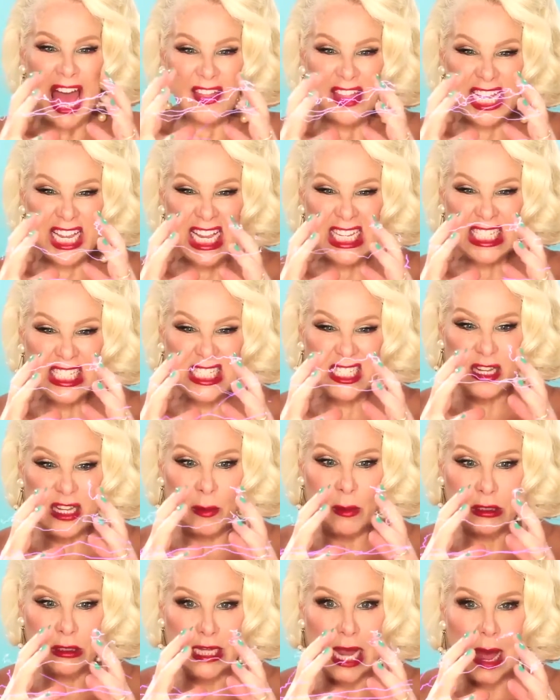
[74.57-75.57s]
The kiss
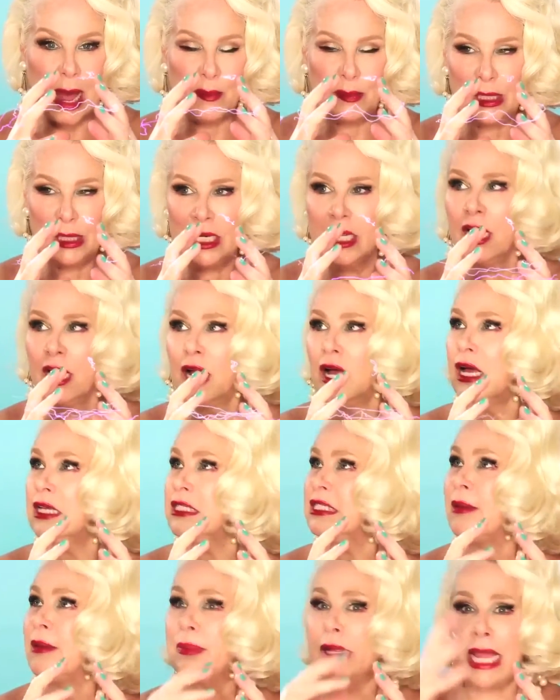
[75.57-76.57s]
almost happened
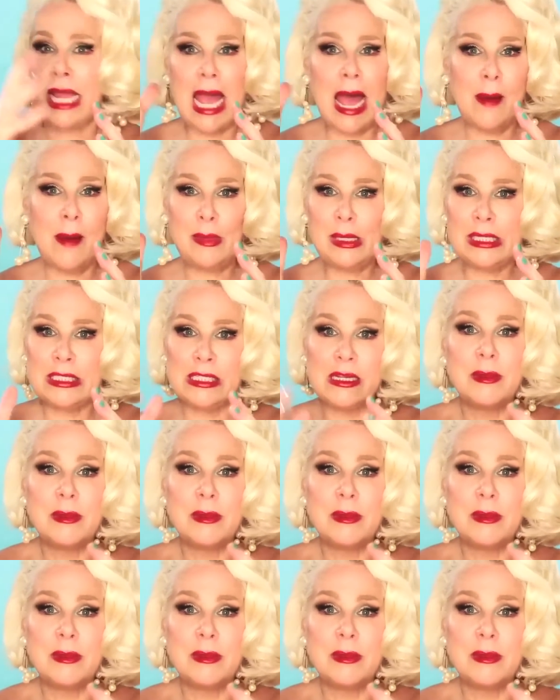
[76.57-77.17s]
something happens.